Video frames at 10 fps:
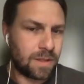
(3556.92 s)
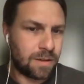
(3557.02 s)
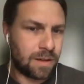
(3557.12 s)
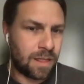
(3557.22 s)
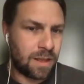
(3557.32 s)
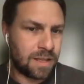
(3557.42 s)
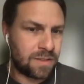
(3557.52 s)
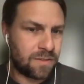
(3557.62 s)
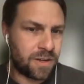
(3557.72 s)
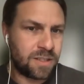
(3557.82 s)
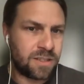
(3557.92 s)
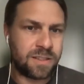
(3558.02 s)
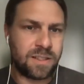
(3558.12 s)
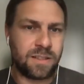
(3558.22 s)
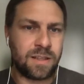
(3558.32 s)
I think that's very
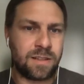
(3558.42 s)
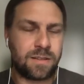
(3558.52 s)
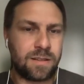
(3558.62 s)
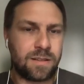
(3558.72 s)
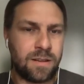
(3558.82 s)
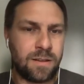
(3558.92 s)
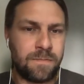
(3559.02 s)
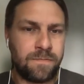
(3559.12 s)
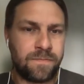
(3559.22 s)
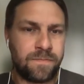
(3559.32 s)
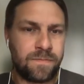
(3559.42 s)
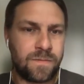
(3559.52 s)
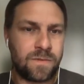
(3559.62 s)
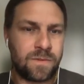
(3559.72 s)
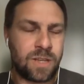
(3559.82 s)
interesting that
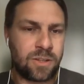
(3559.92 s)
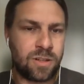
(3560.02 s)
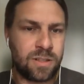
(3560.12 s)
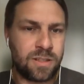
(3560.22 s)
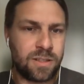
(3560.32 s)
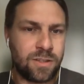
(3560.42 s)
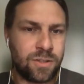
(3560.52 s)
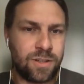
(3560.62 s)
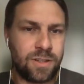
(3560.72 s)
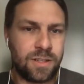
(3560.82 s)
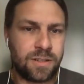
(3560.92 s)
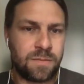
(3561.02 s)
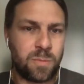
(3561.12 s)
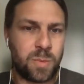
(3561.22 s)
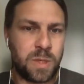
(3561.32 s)
it's actually engineers
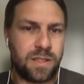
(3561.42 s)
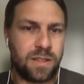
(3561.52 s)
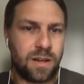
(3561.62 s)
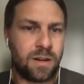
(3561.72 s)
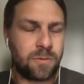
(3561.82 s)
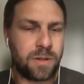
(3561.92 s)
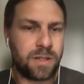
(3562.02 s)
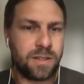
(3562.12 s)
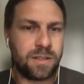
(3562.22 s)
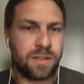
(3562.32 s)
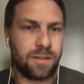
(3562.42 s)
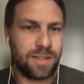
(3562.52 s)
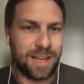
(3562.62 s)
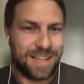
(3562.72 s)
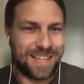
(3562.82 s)
building hardware is not
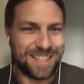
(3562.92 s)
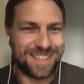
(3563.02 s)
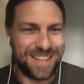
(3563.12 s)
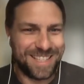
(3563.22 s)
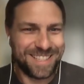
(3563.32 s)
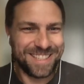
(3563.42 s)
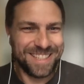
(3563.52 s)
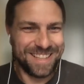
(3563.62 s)
yet in the list.